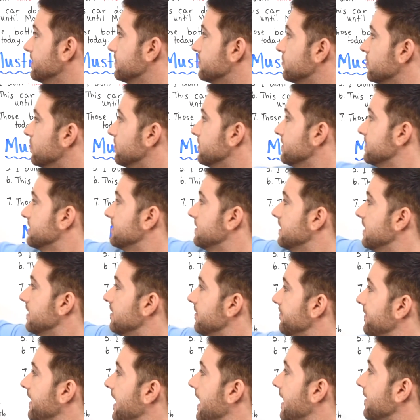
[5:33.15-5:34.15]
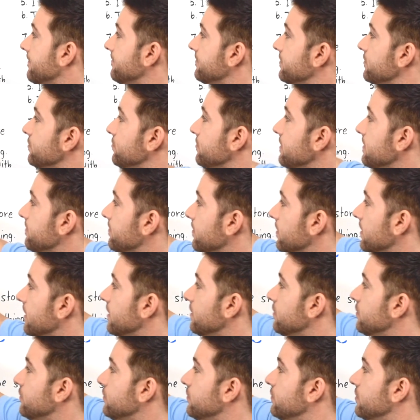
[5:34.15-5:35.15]
So instead of have to, we
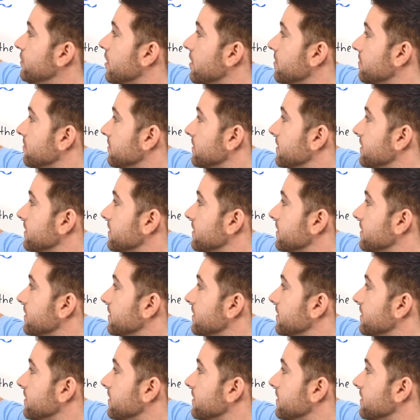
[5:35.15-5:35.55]
put don't